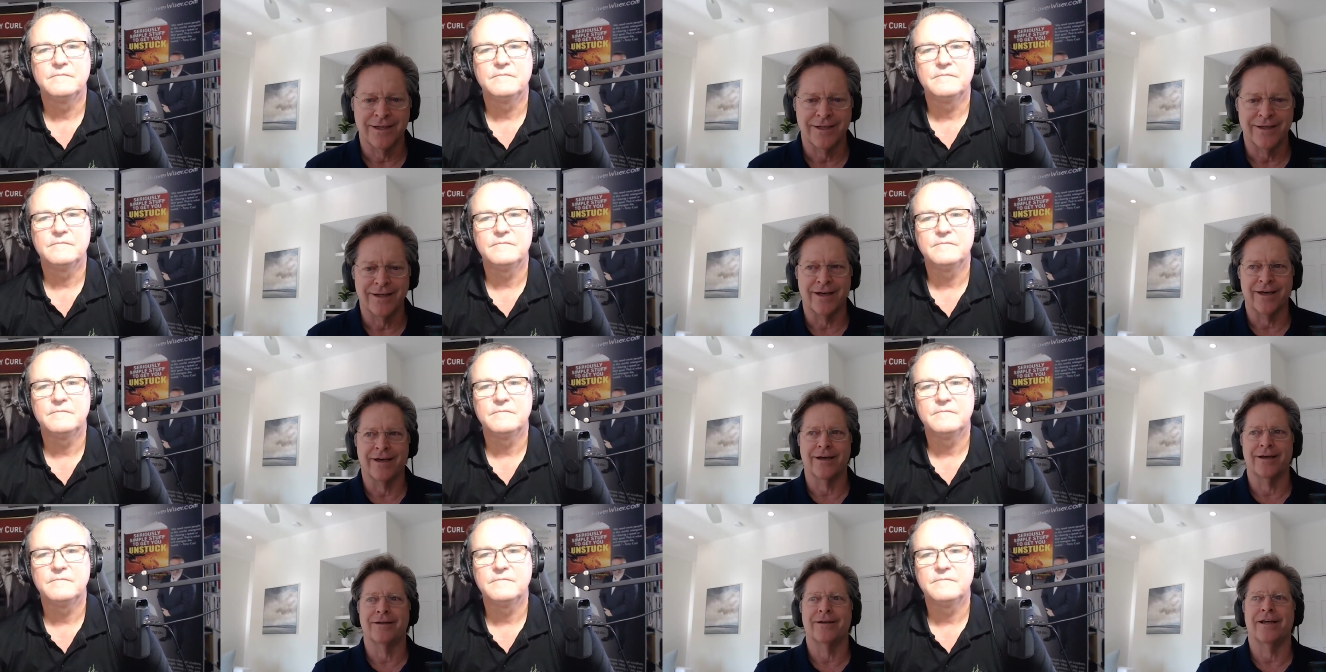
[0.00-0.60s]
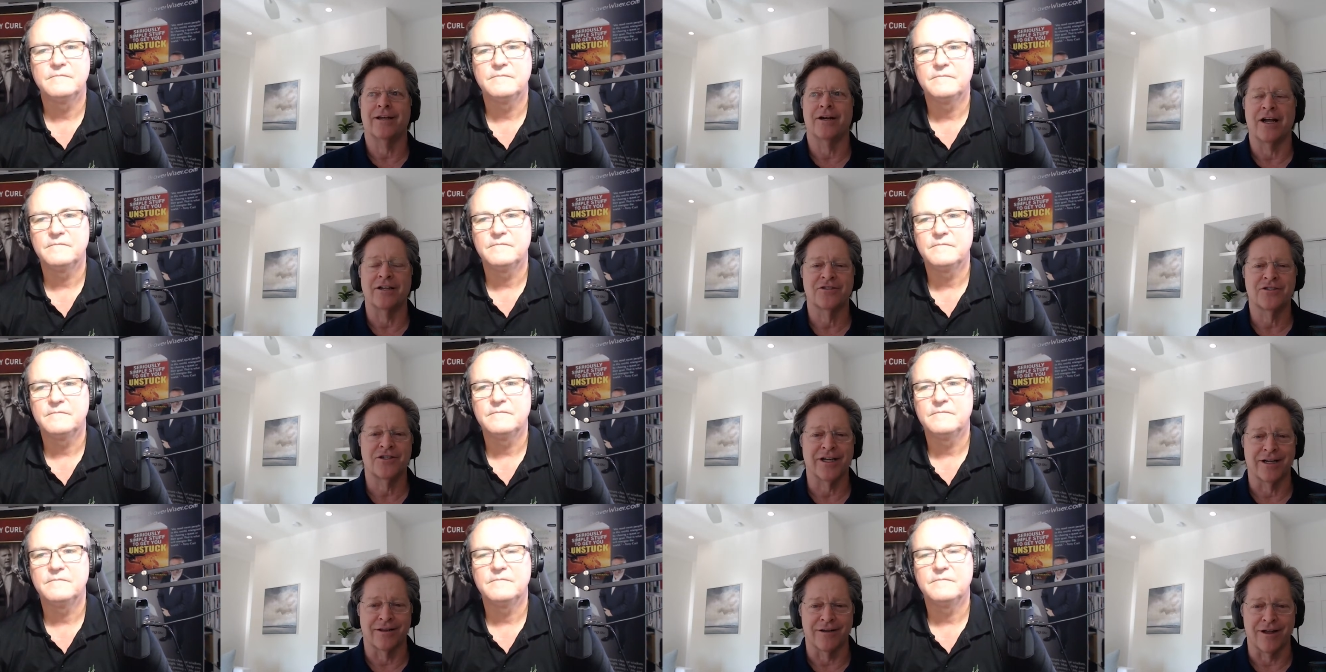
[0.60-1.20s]
Speaker 1: and and I'd
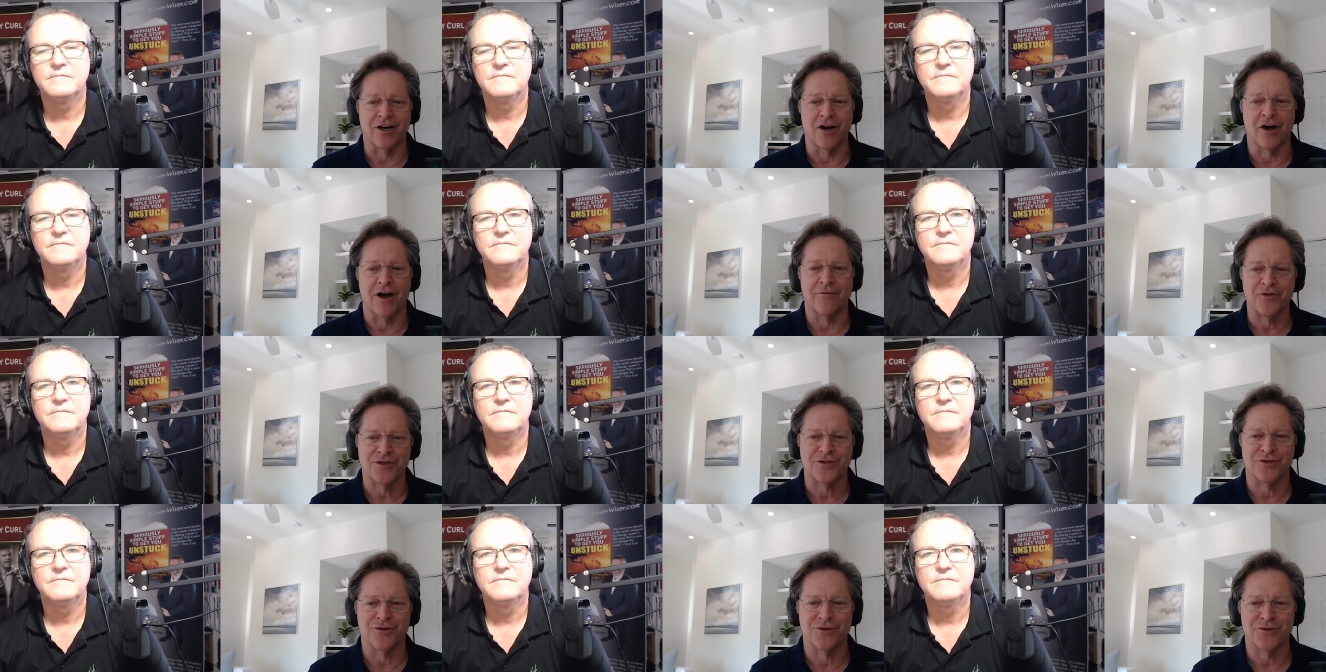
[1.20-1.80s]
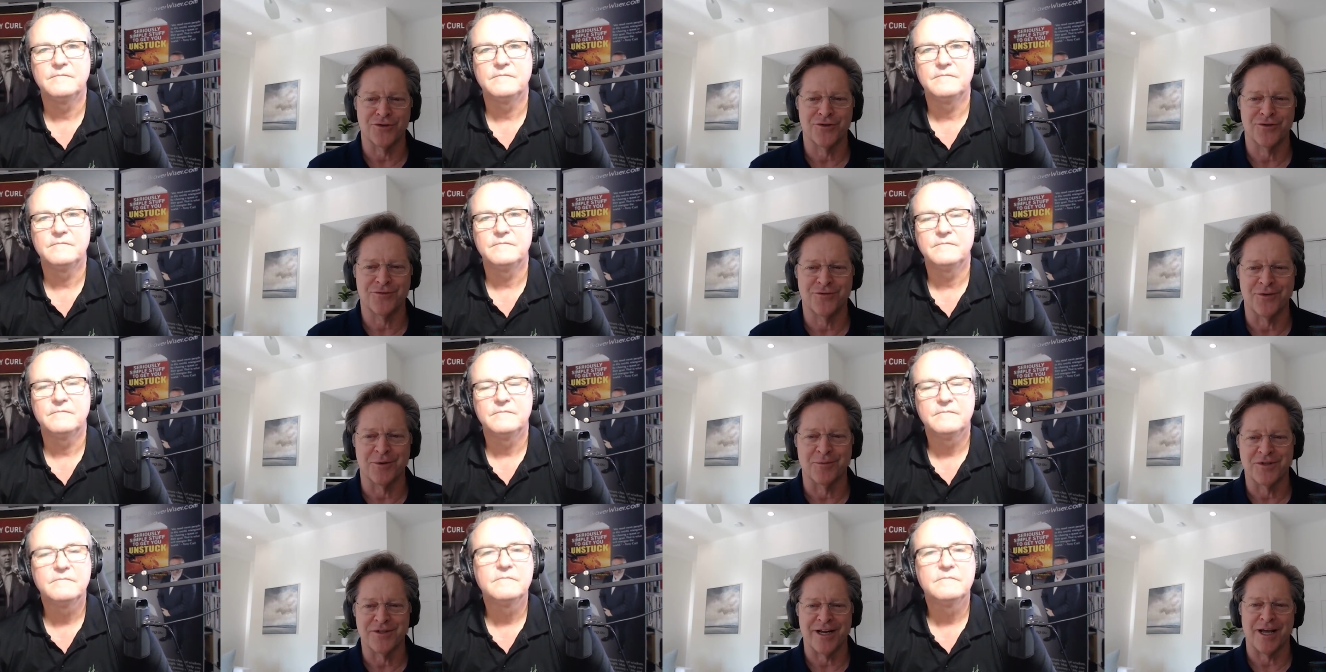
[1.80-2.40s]
seen a lot of officers
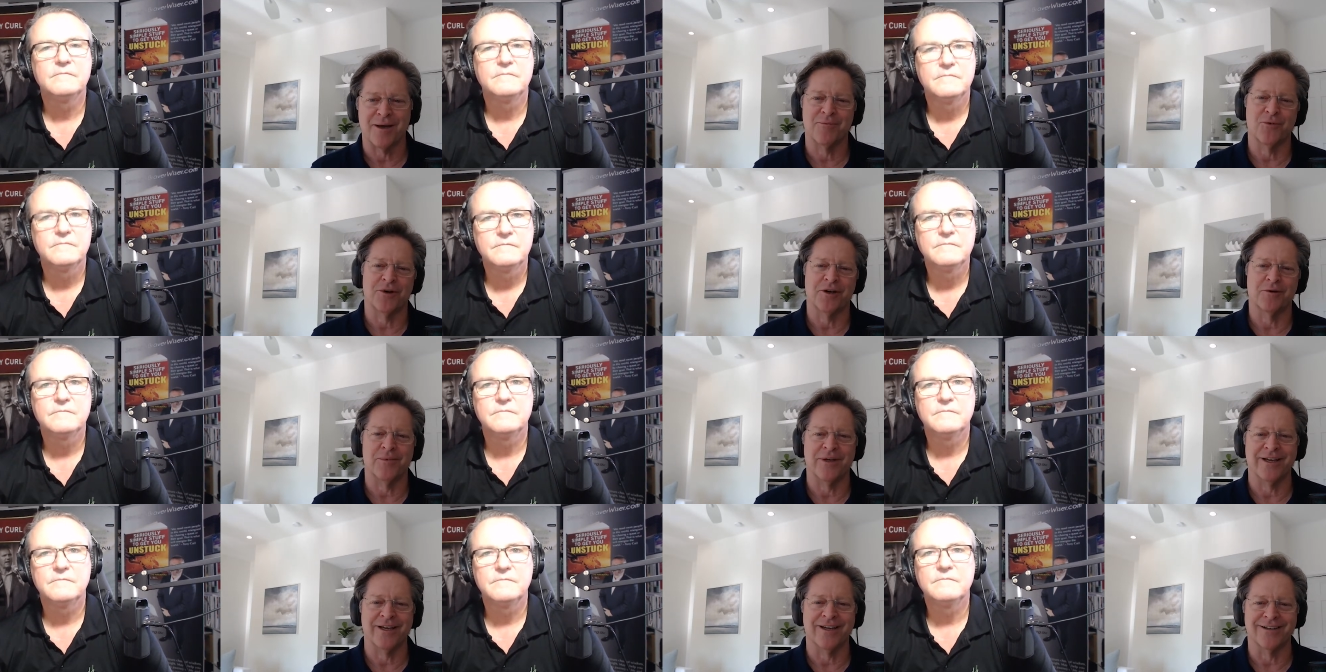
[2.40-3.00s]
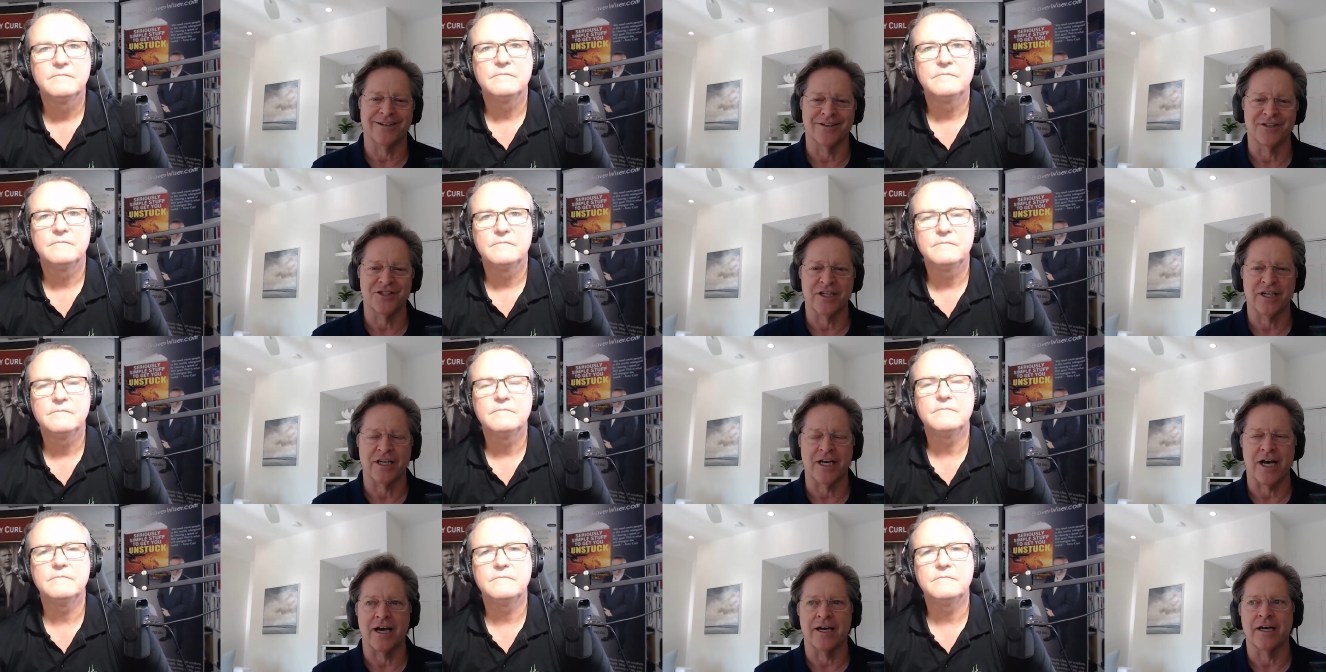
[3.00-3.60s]
from the standpoint of being an
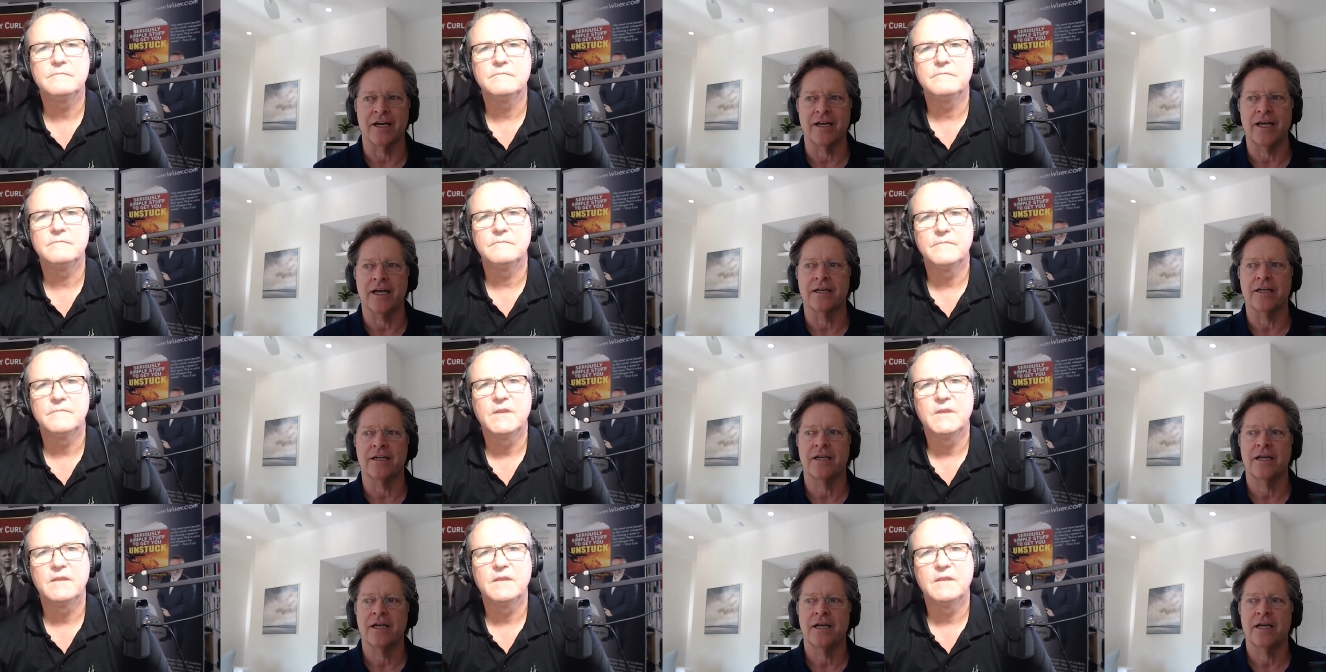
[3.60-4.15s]
enlisted mm-hmm. guy, and mm-hmm. and